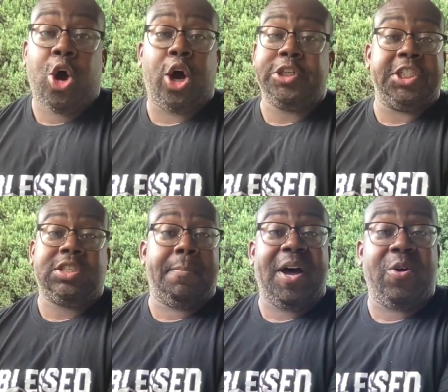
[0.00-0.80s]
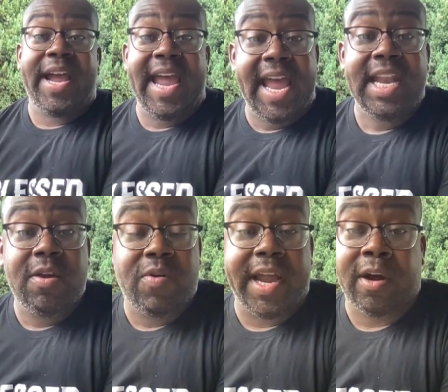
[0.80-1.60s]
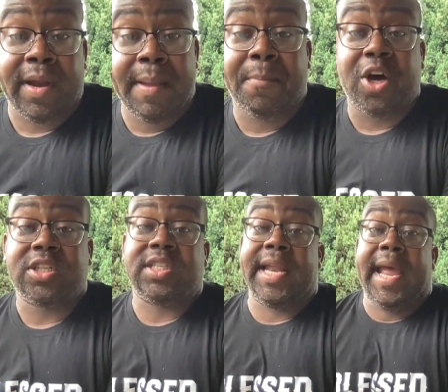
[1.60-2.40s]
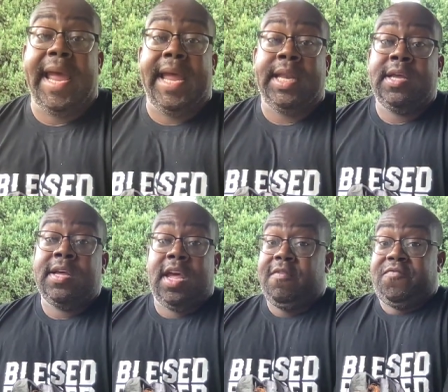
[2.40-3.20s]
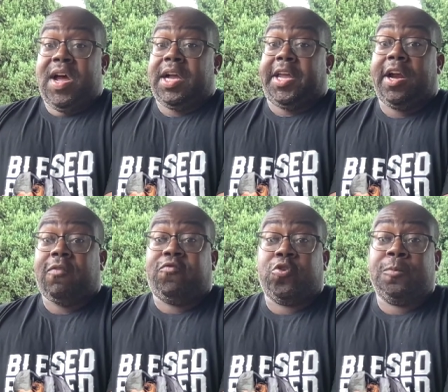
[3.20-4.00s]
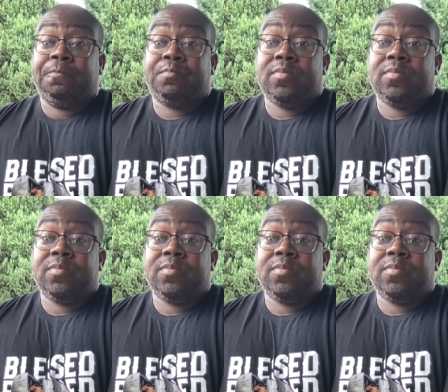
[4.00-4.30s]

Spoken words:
or just about anywhere in Boston. And if not careful,